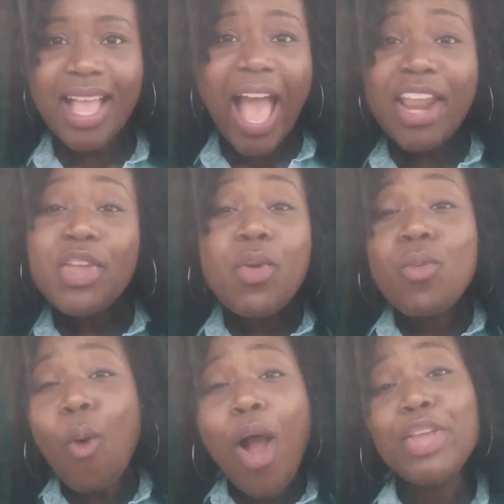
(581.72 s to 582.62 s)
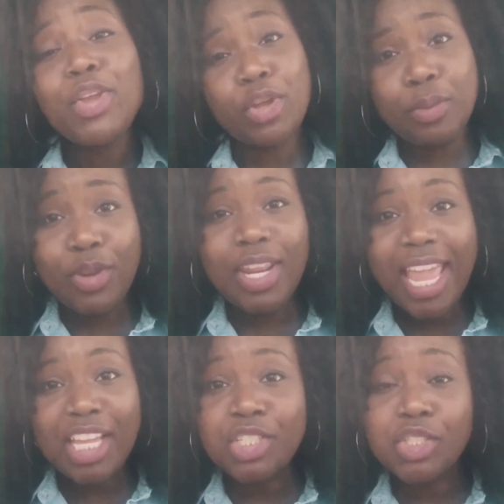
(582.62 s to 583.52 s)
How do you want your
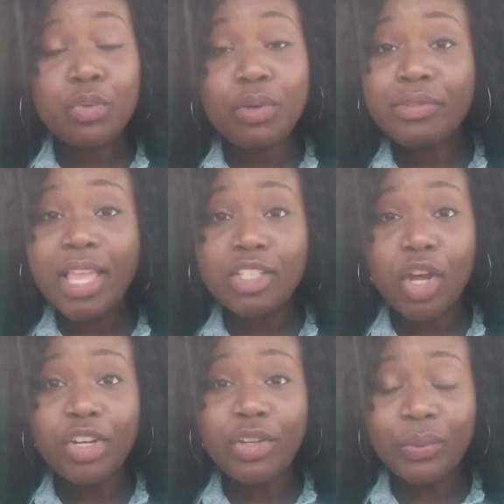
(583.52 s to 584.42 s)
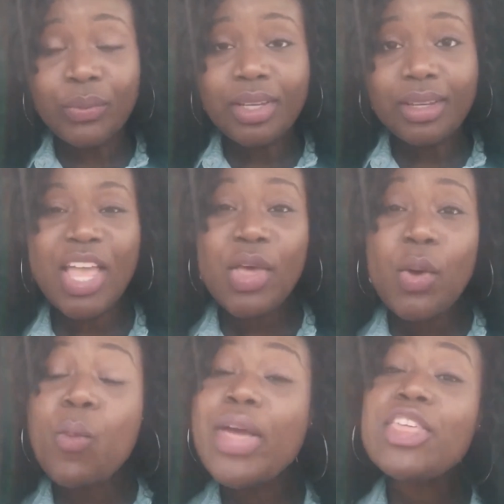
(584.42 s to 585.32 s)
communication to reflect on you?
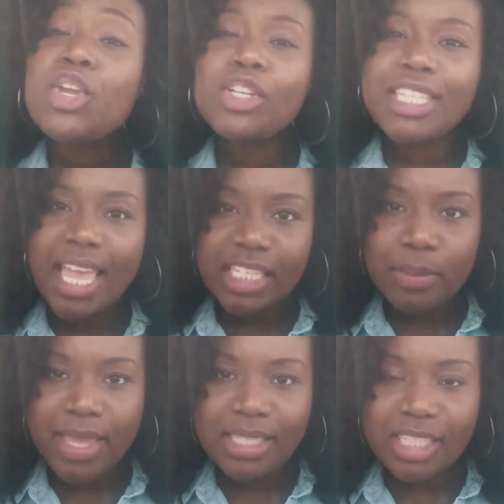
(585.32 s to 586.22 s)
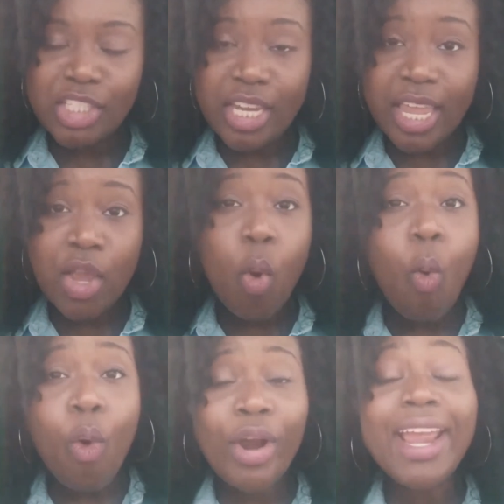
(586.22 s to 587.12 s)
Whether you're text messaging
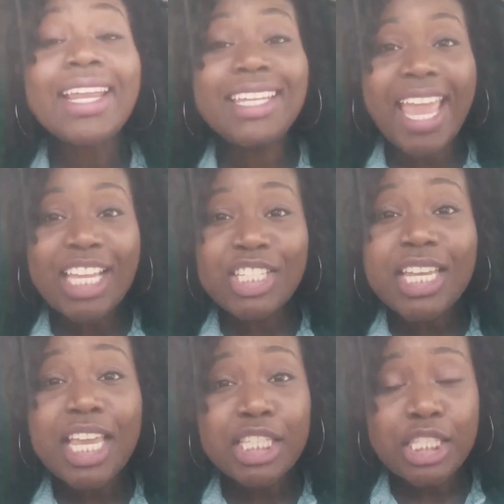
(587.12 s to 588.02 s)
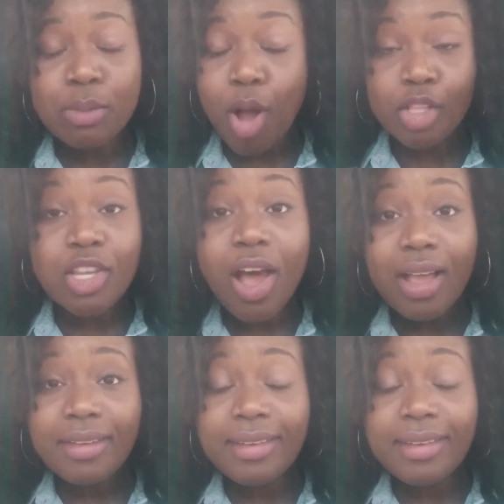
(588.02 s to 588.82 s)
or engaging in small talk,